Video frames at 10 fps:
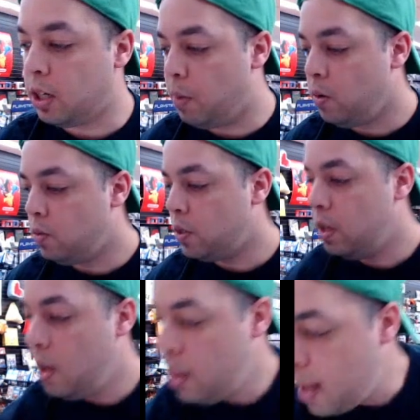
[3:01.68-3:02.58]
modes,
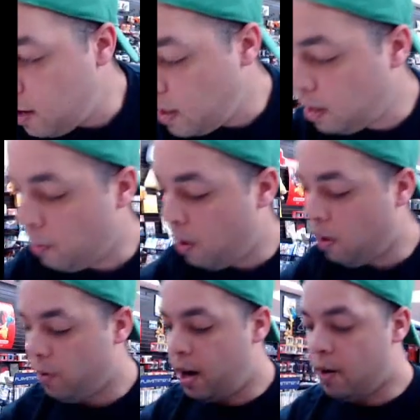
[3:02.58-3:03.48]
and that'll take the
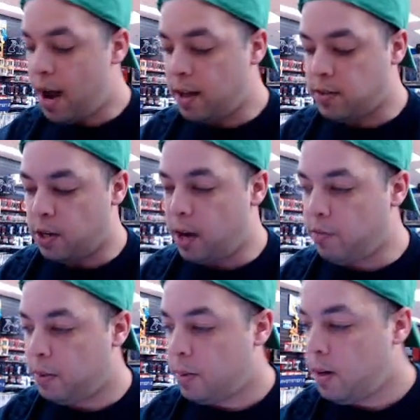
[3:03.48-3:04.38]
ball right around to your right
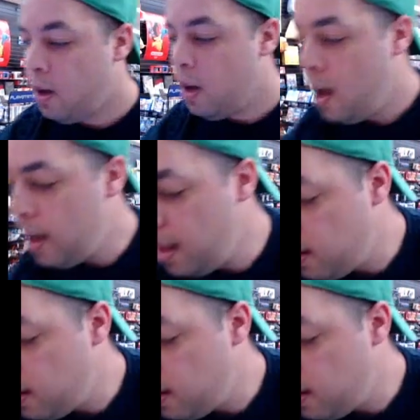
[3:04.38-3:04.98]
flipper. And then